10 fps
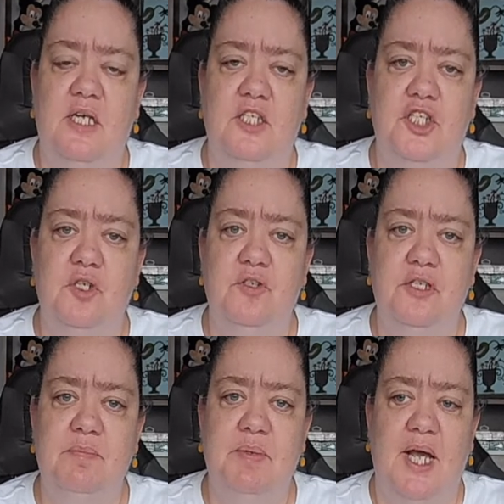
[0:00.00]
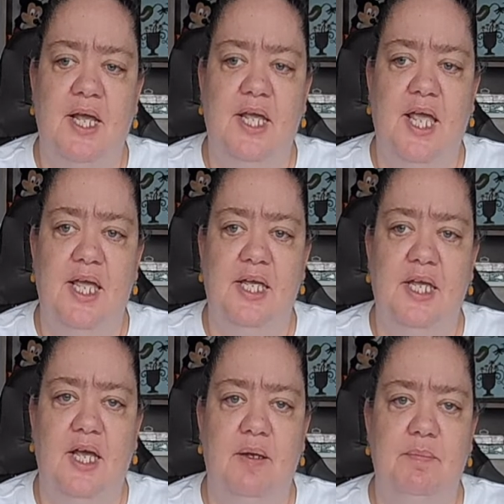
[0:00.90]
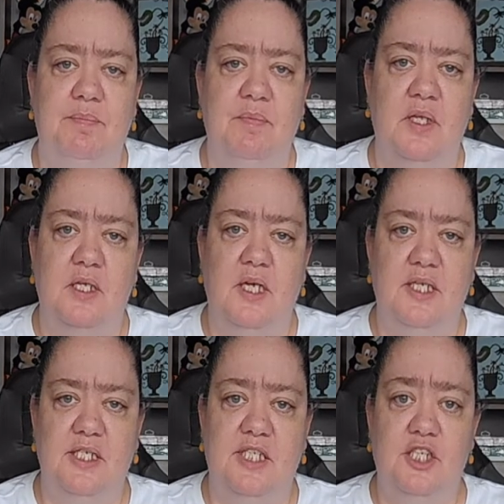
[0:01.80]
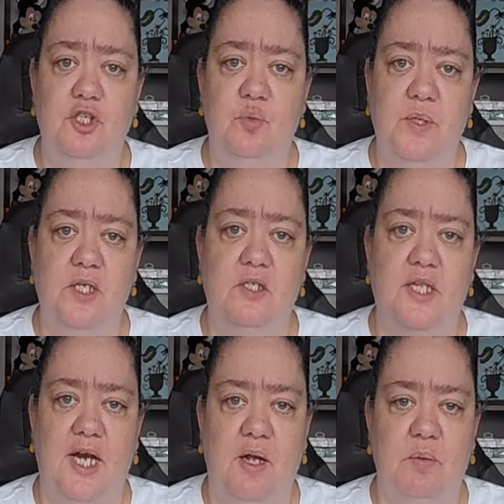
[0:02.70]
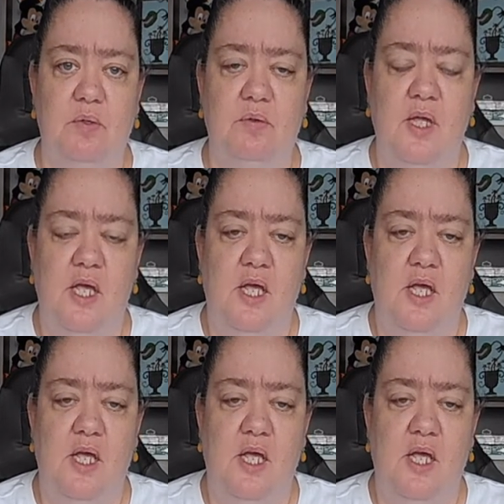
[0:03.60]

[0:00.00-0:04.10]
chosen by a decision wheel that I will